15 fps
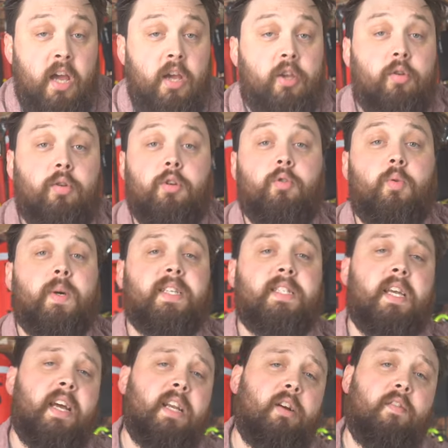You can always
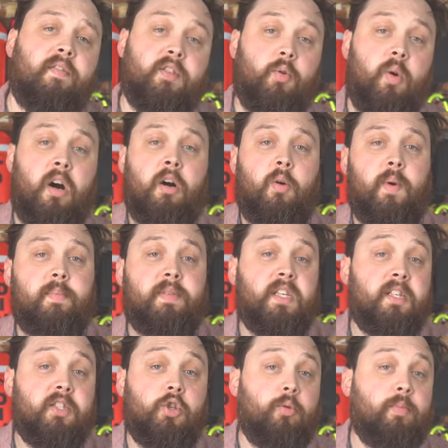head over to our
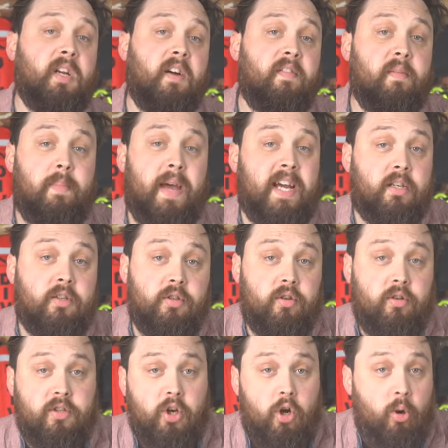website,
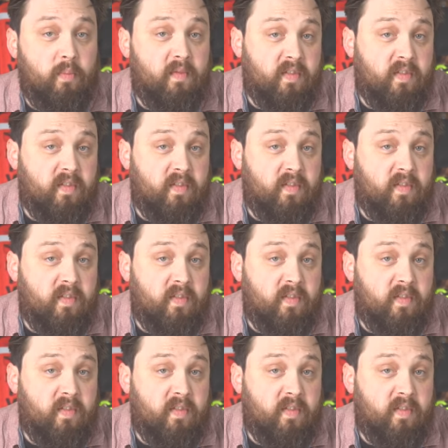scubadivermag.com,